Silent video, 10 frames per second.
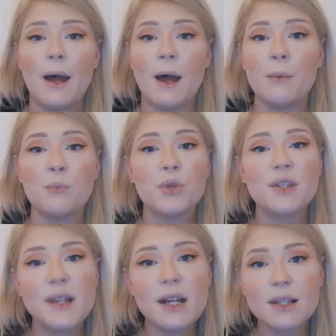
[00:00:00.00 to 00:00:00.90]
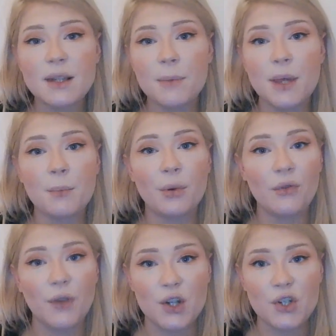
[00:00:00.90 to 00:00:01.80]
Um, when sending something
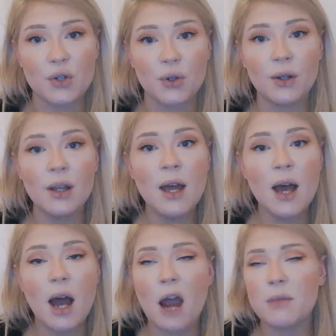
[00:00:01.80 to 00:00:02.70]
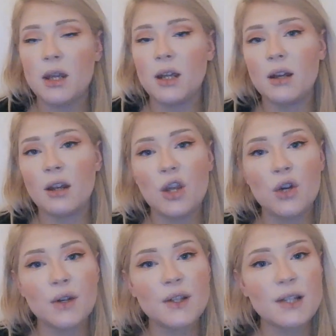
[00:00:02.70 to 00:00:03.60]
professional, I mean,
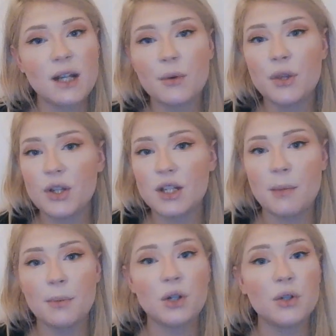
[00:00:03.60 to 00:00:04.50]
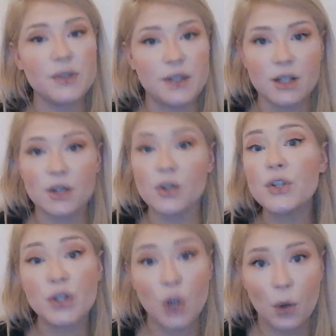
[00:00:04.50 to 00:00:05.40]
you can stick with your typical dear
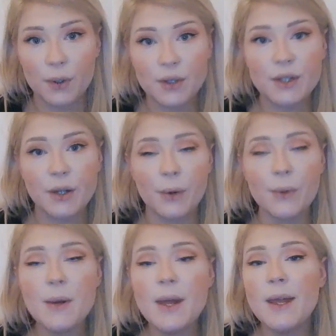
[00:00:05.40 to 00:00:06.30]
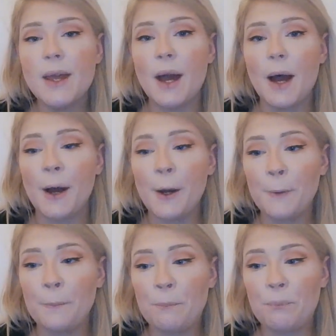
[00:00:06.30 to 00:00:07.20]
so-and-so,
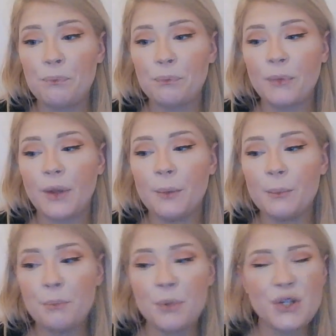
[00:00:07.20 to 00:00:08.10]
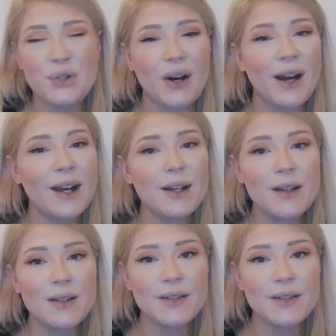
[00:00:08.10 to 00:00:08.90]
um, but try to